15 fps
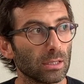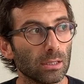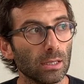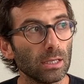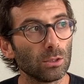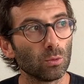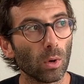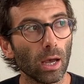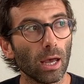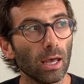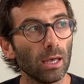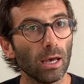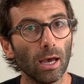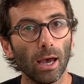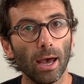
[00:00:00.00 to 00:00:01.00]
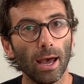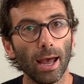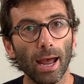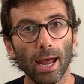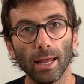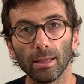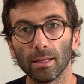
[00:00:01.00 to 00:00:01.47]
it this way,
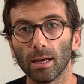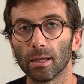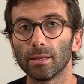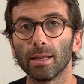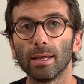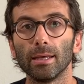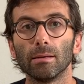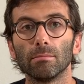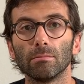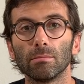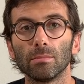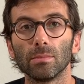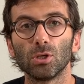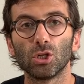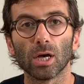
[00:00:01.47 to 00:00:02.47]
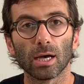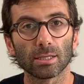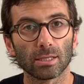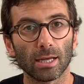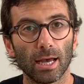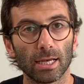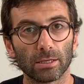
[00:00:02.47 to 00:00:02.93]
and they
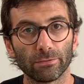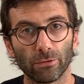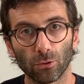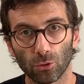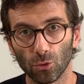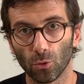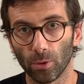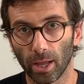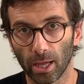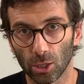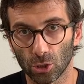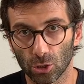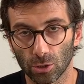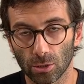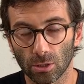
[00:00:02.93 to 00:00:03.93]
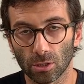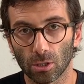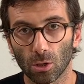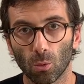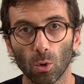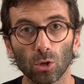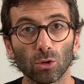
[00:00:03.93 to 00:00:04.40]
just ask for donations.
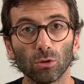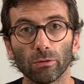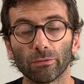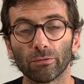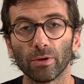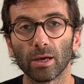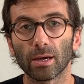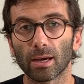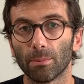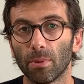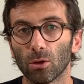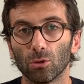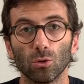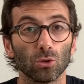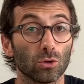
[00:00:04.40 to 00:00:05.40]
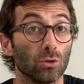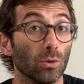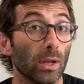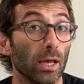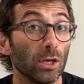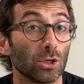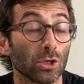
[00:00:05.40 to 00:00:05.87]
So what do you think about those
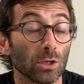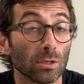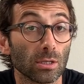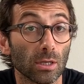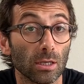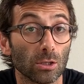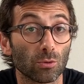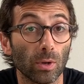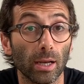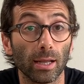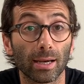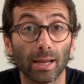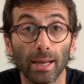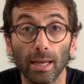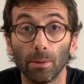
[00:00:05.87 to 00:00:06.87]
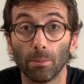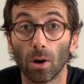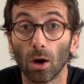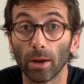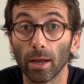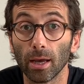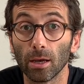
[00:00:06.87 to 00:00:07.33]
donations? Is really clean
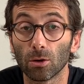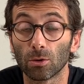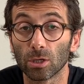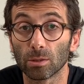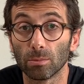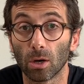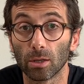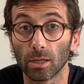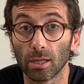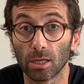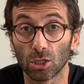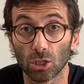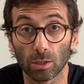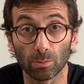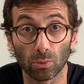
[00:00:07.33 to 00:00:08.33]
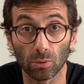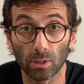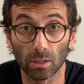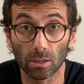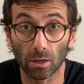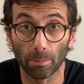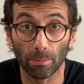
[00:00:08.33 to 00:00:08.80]
money or is money they just put
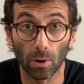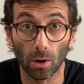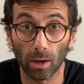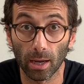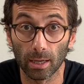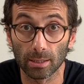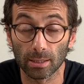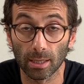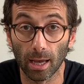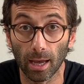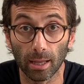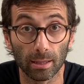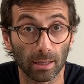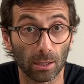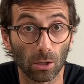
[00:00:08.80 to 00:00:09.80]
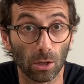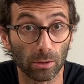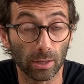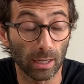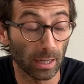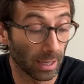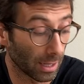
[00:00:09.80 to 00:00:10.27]
in their pockets and they don't
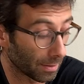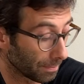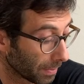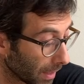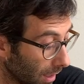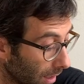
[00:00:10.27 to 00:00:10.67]
declare?